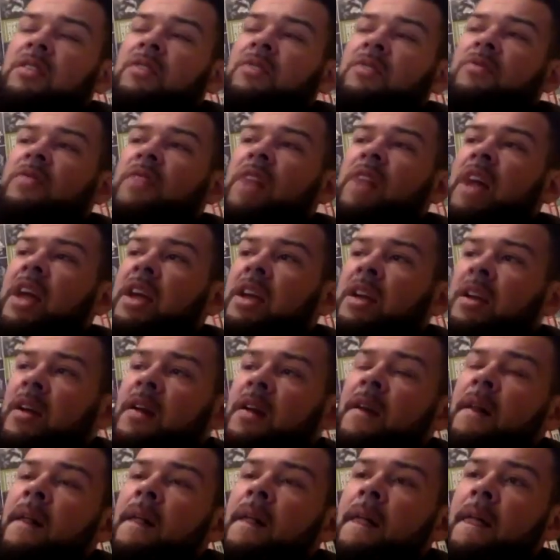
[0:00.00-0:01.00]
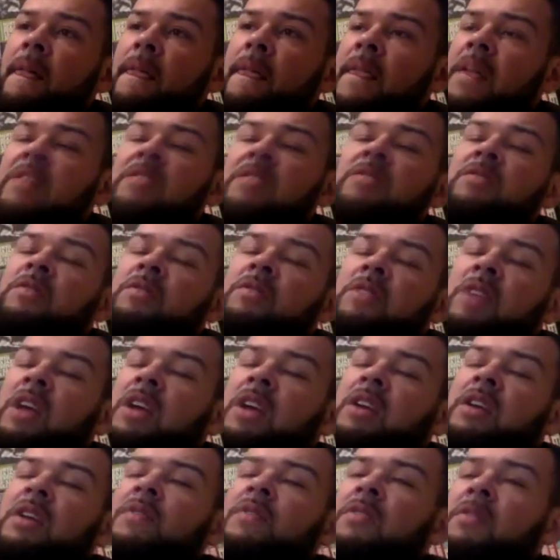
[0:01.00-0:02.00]
of like, let's
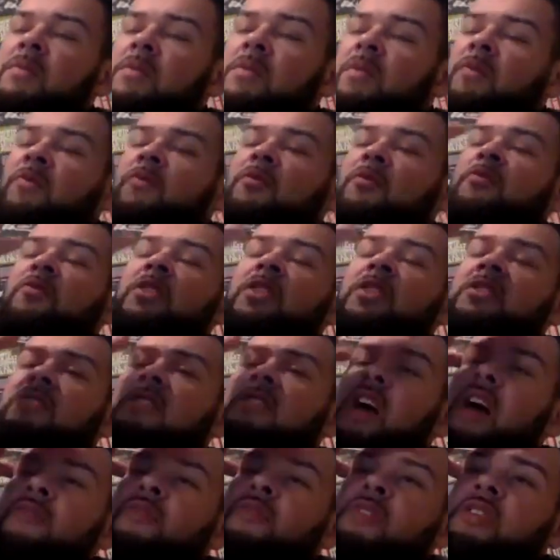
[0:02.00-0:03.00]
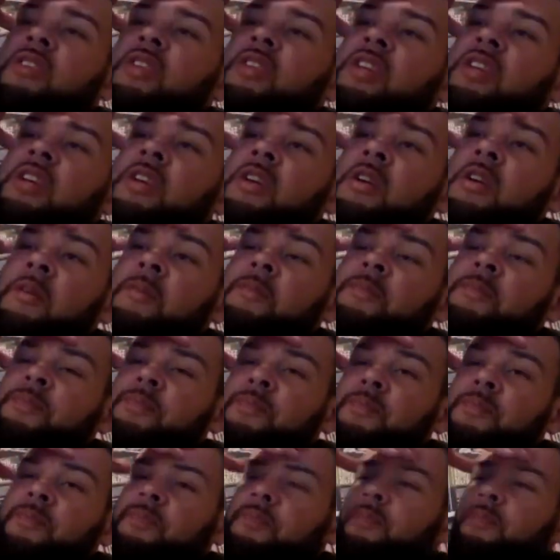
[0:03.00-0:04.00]
like even philosophically,
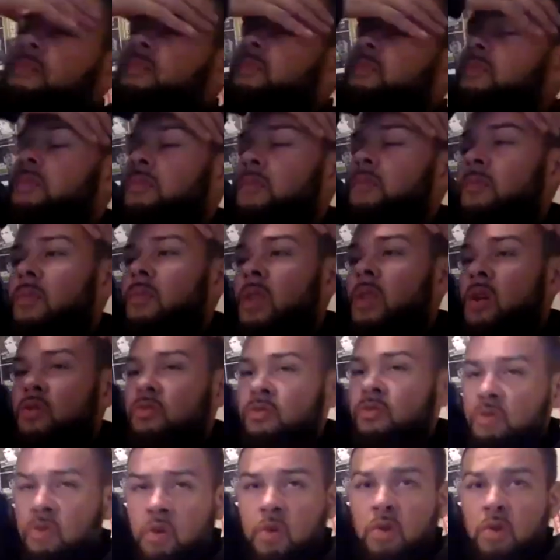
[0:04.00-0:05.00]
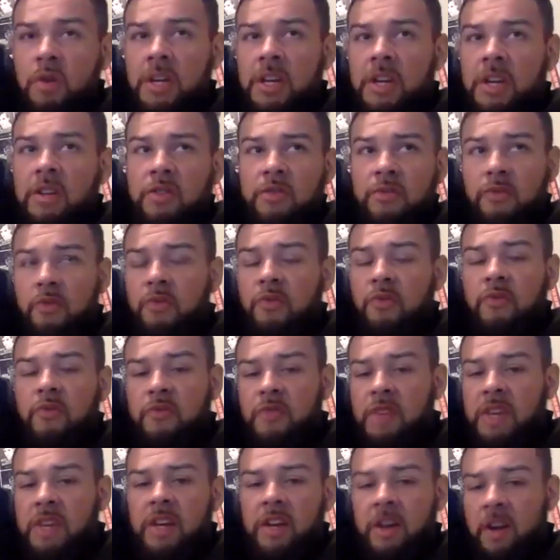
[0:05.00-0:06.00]
ruling through
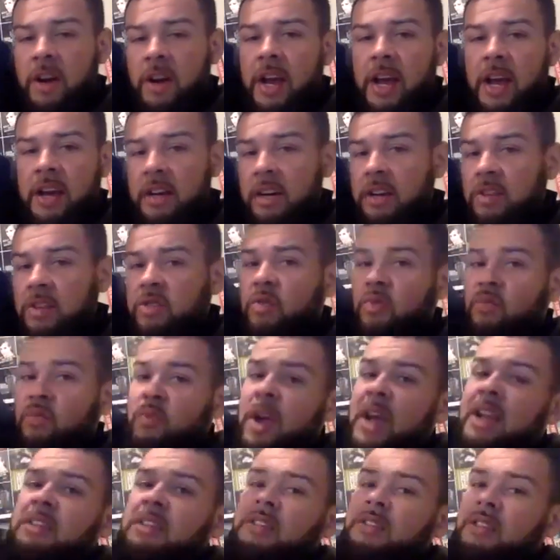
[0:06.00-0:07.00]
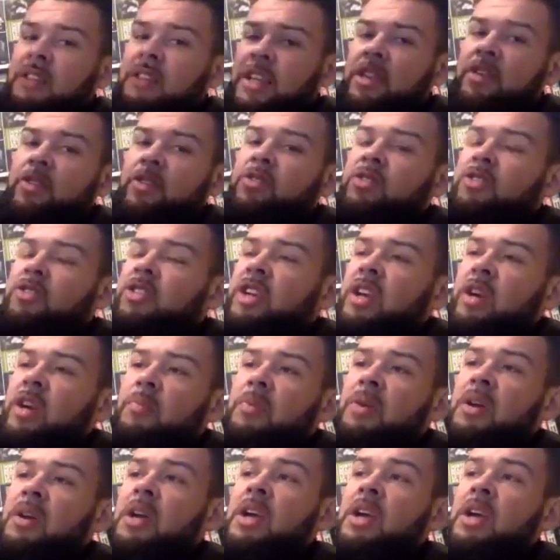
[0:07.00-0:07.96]
fear and direct leadership